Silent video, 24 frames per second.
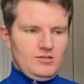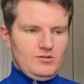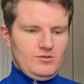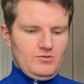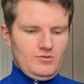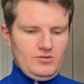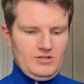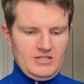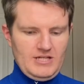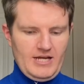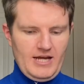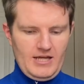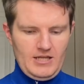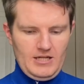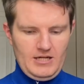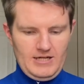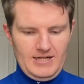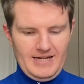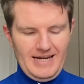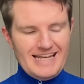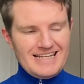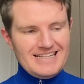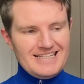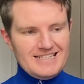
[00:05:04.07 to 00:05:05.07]
is either
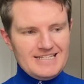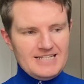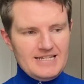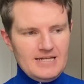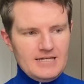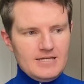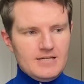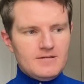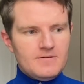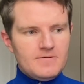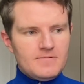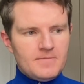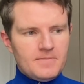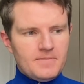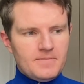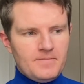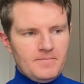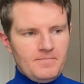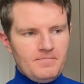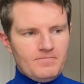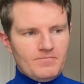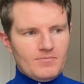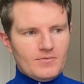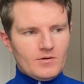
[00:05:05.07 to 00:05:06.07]
19
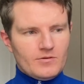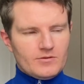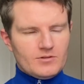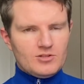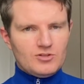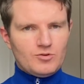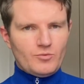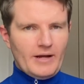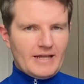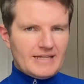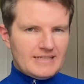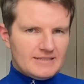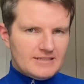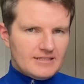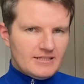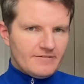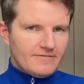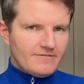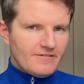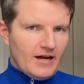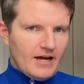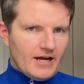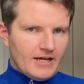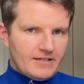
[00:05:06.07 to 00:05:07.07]
or
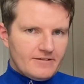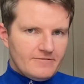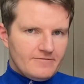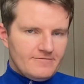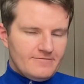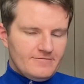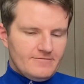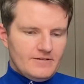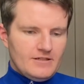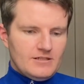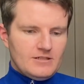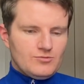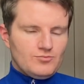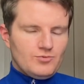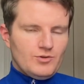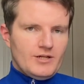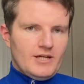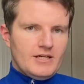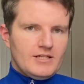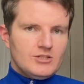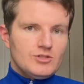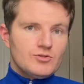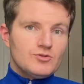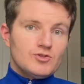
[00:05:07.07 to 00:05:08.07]
25 is what it
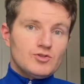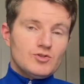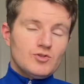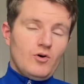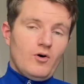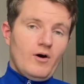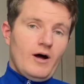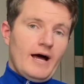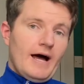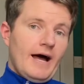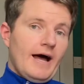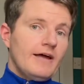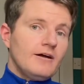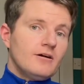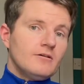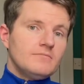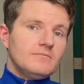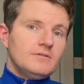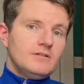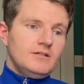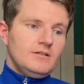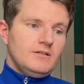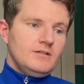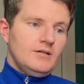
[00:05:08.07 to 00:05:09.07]
is. So it's not high up
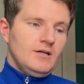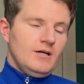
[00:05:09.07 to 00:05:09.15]
there.